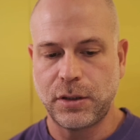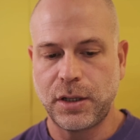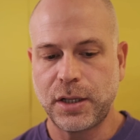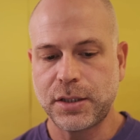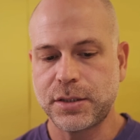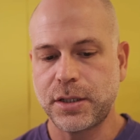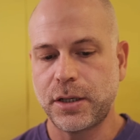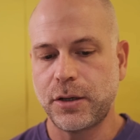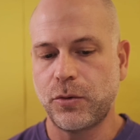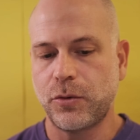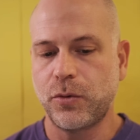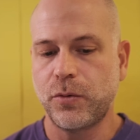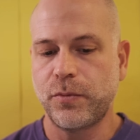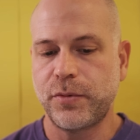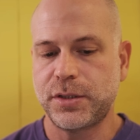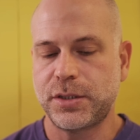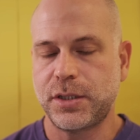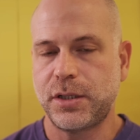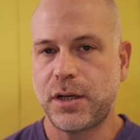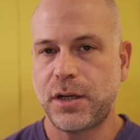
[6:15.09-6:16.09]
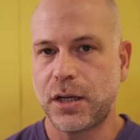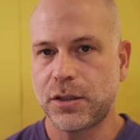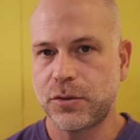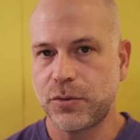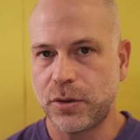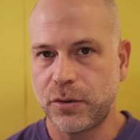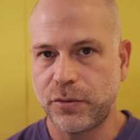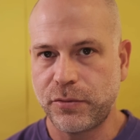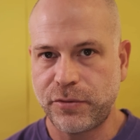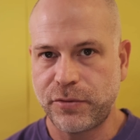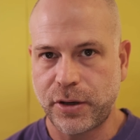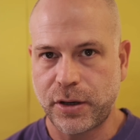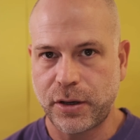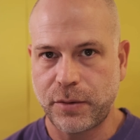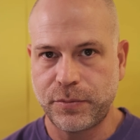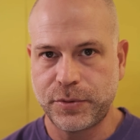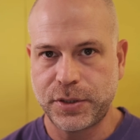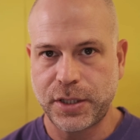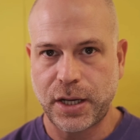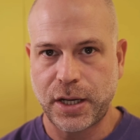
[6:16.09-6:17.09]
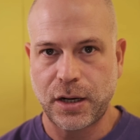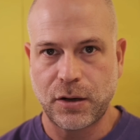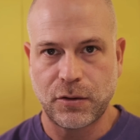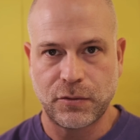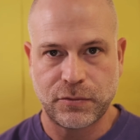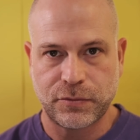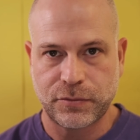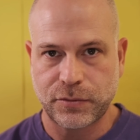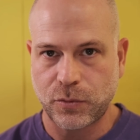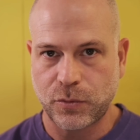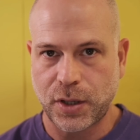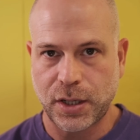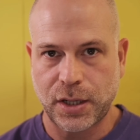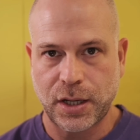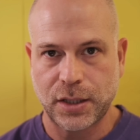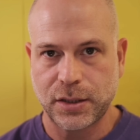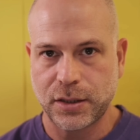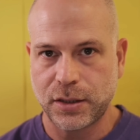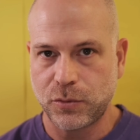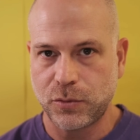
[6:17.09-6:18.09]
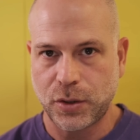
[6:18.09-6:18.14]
Let's say a room has a natural reverb tail of 100,